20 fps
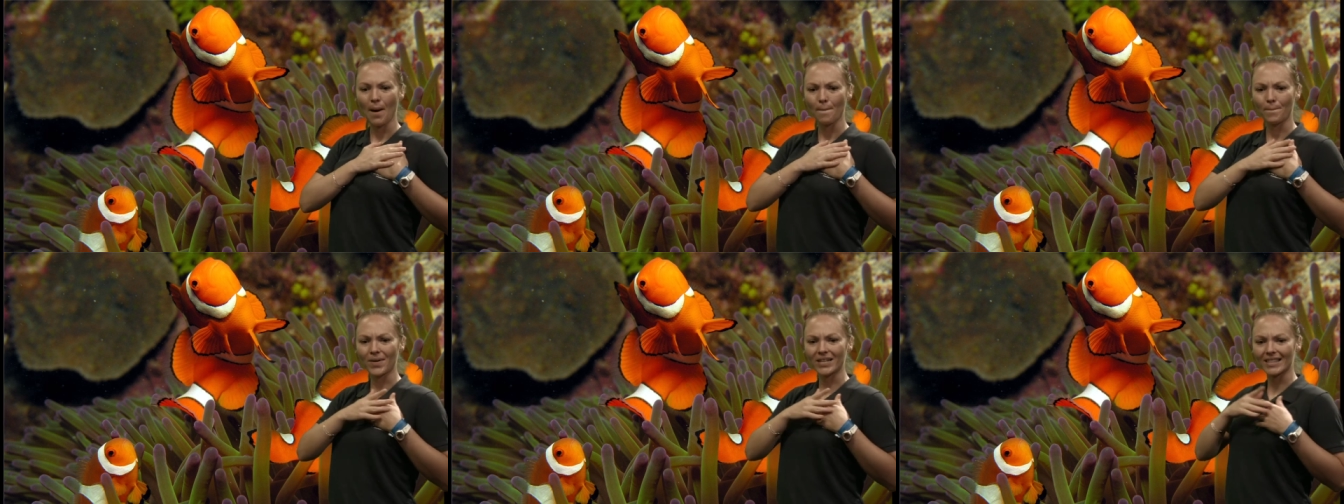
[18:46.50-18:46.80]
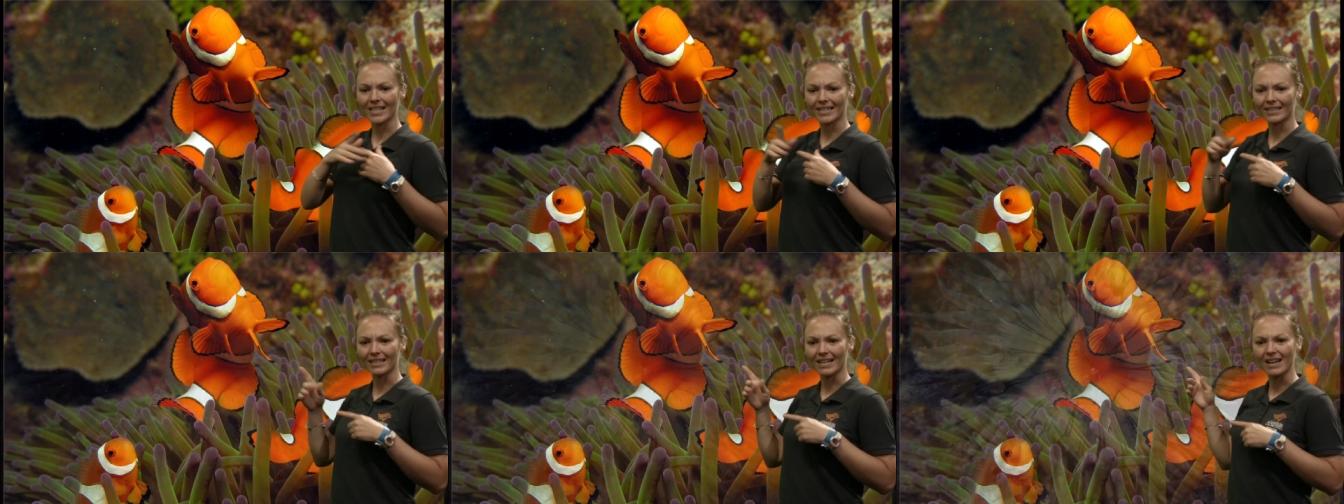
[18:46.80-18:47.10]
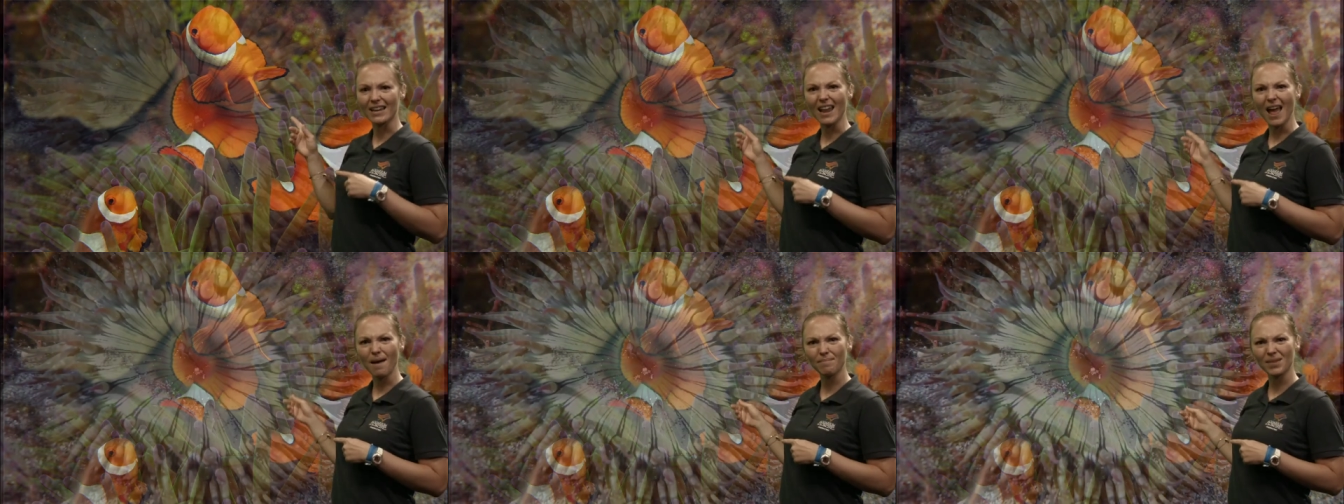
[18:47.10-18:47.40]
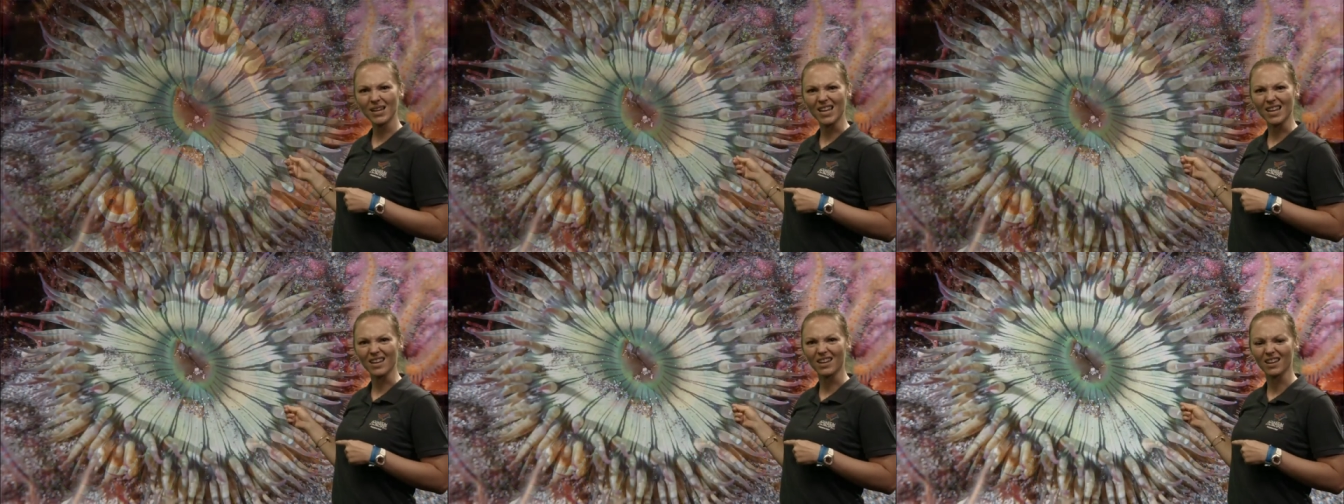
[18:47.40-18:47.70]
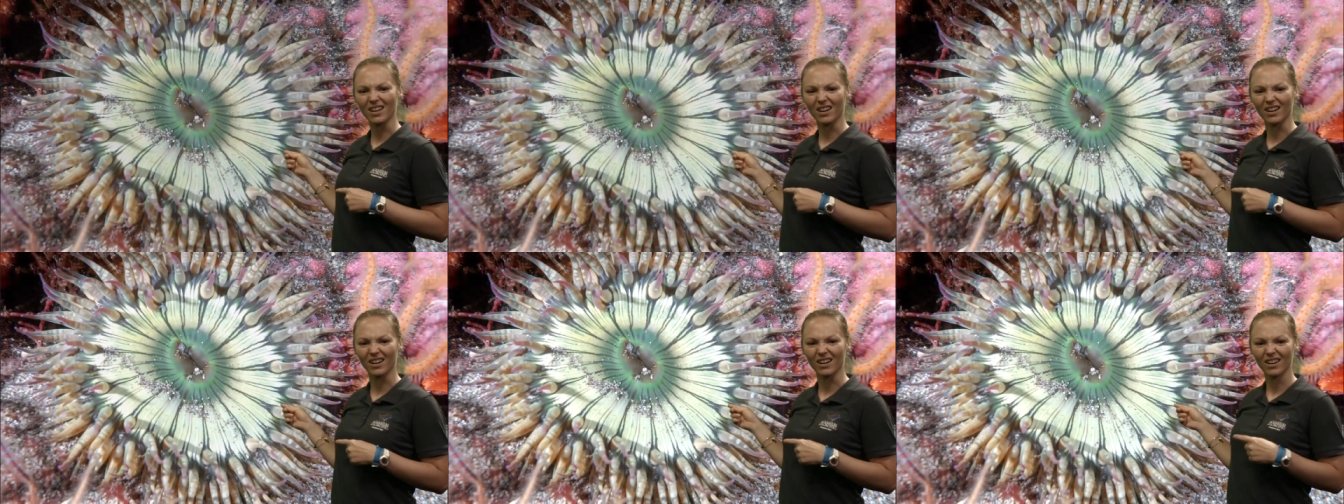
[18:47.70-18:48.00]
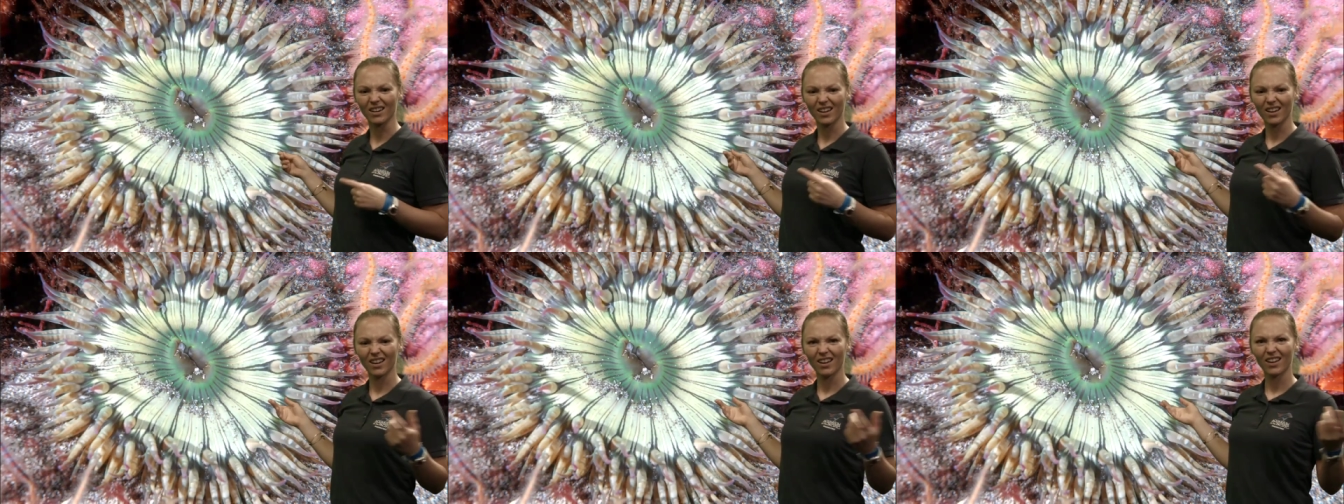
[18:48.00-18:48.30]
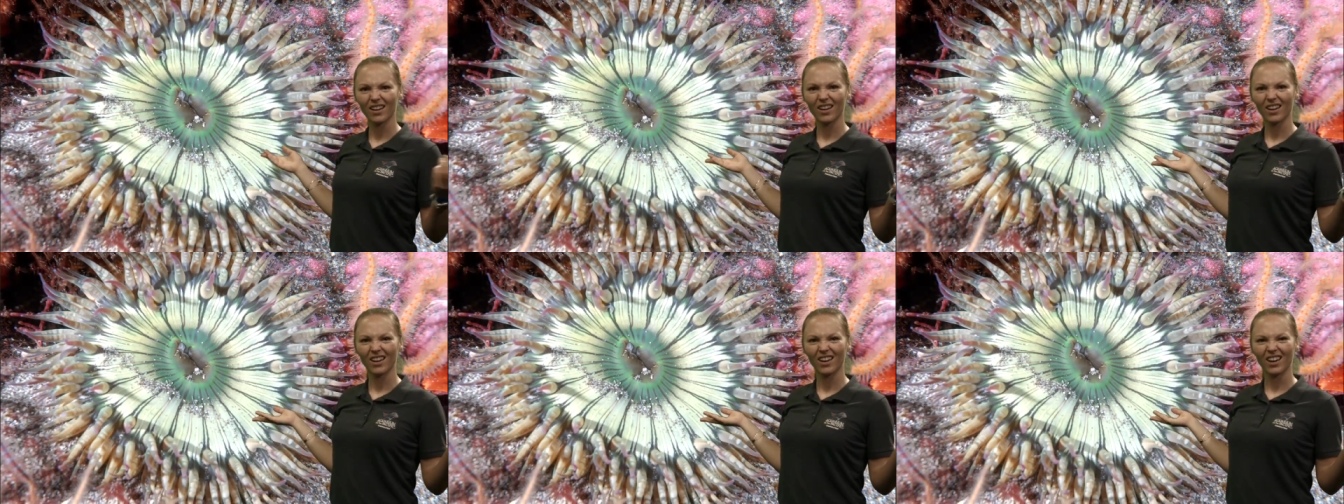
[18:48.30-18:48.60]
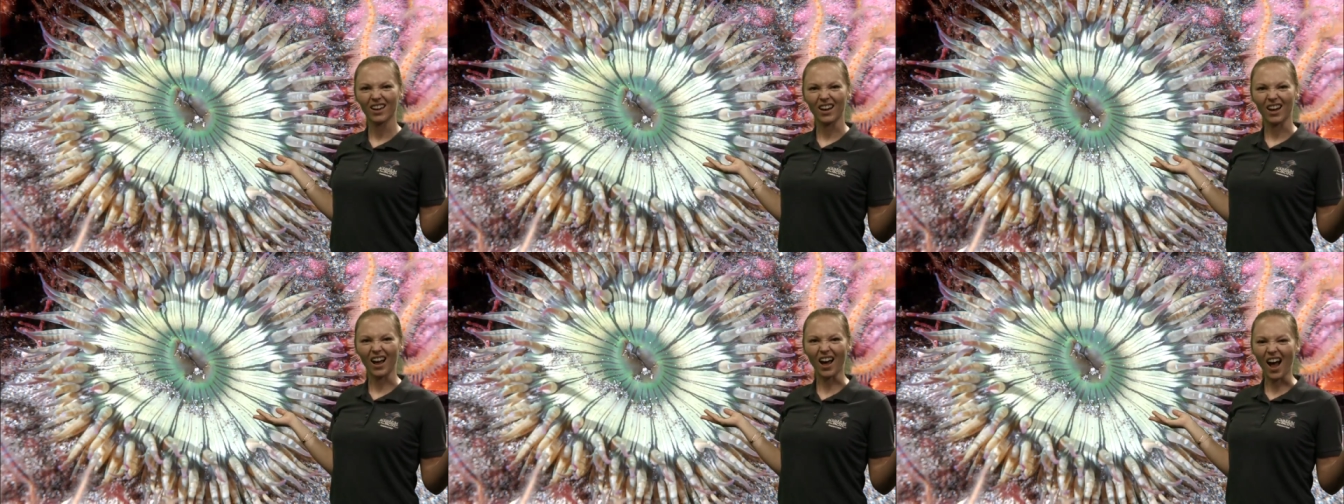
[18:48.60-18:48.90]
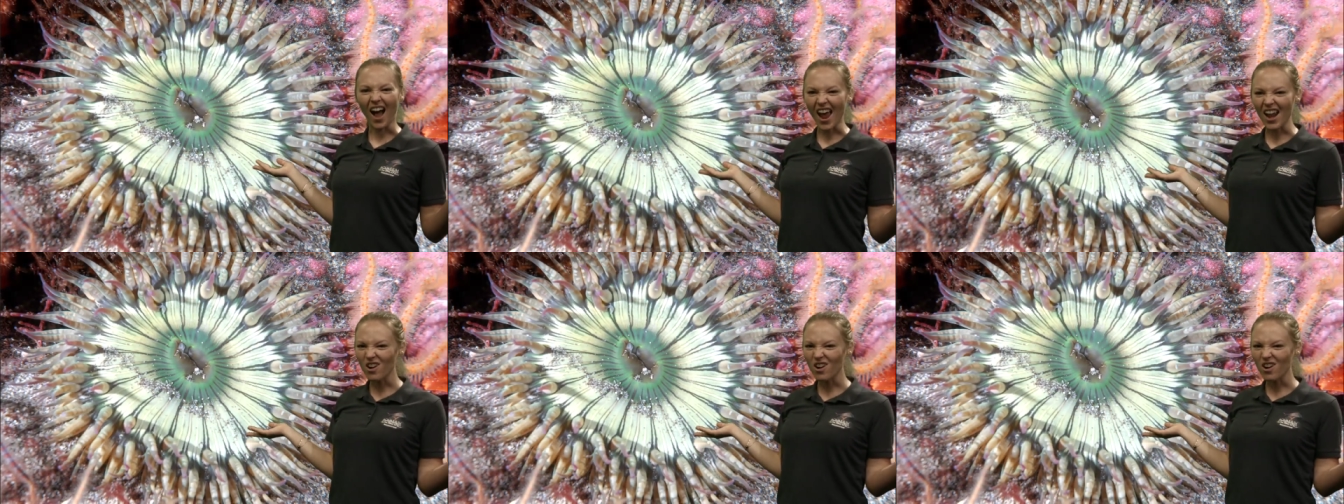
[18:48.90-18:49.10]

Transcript: But this anemone here, I